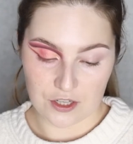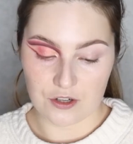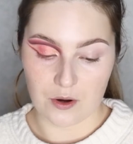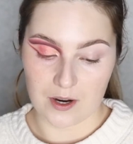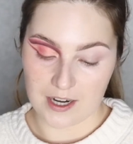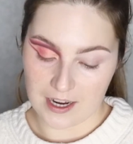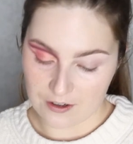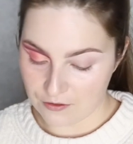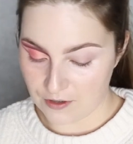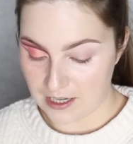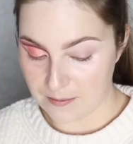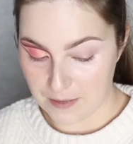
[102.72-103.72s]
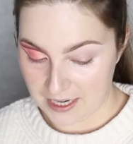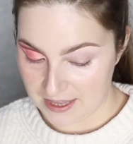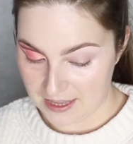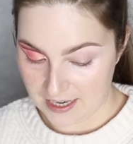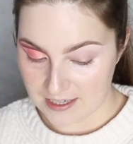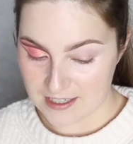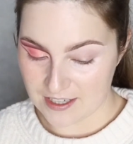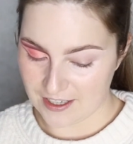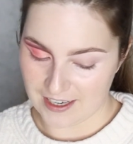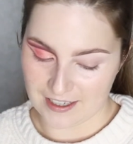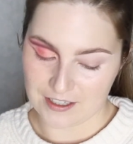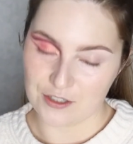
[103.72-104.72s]
you know what, I don't really mind that.
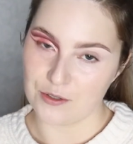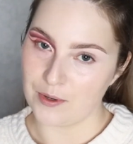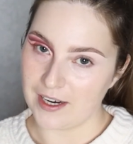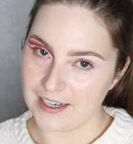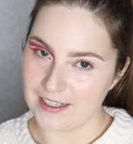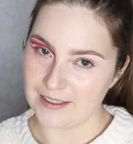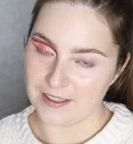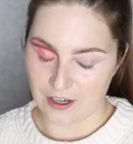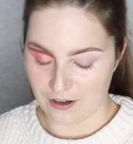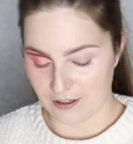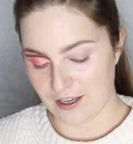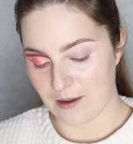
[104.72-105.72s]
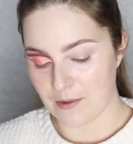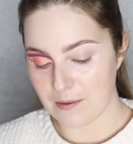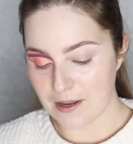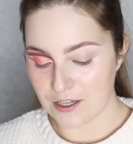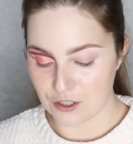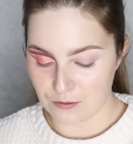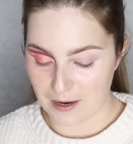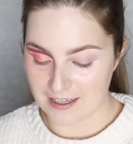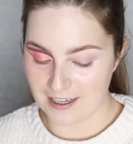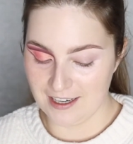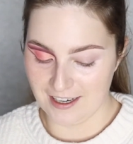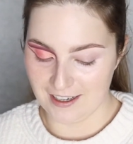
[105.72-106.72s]
Okay, do I? Yeah, okay, maybe I do mind
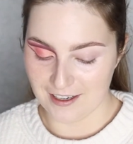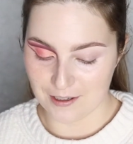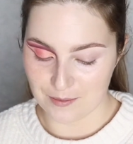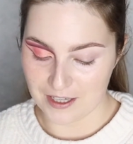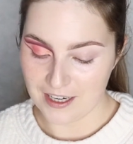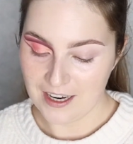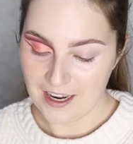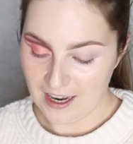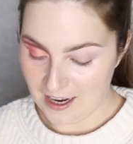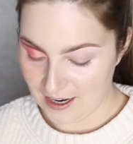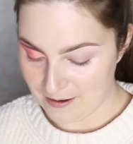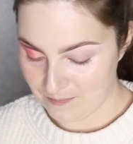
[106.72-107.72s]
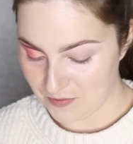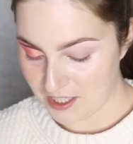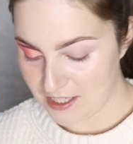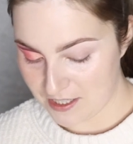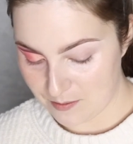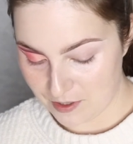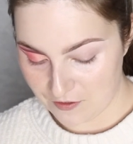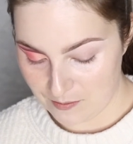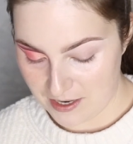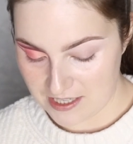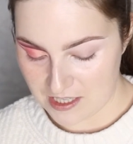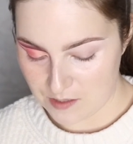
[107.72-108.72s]
it a little bit. It is a bit of a
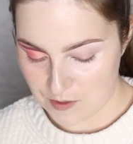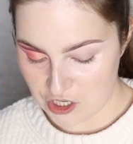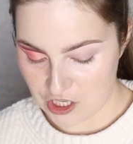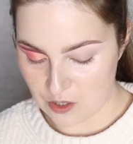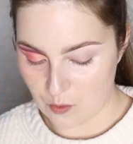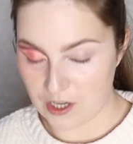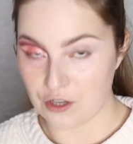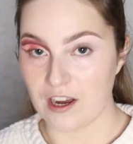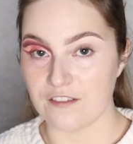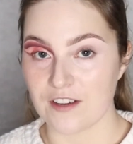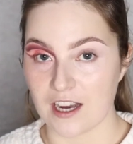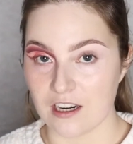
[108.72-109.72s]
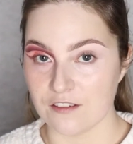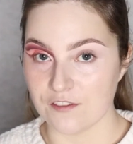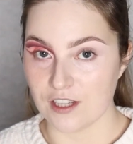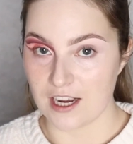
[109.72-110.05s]
mess, especially when you have colorful